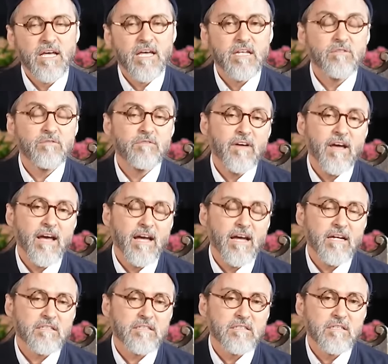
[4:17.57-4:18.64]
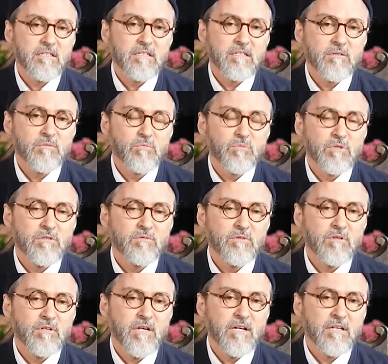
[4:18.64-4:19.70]
And in fact, believe it
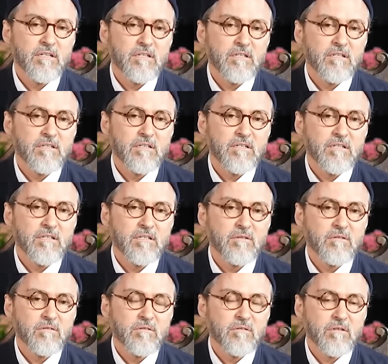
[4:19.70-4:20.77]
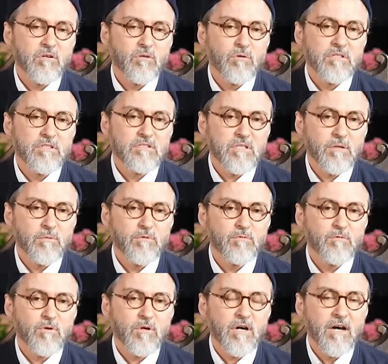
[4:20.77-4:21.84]
or not, in according to some of
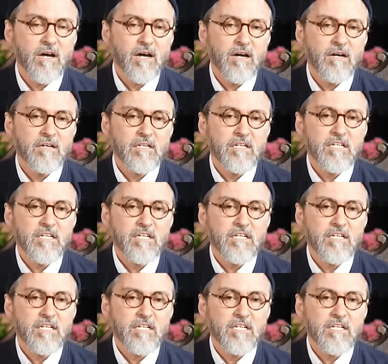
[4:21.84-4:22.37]
the fuqaha,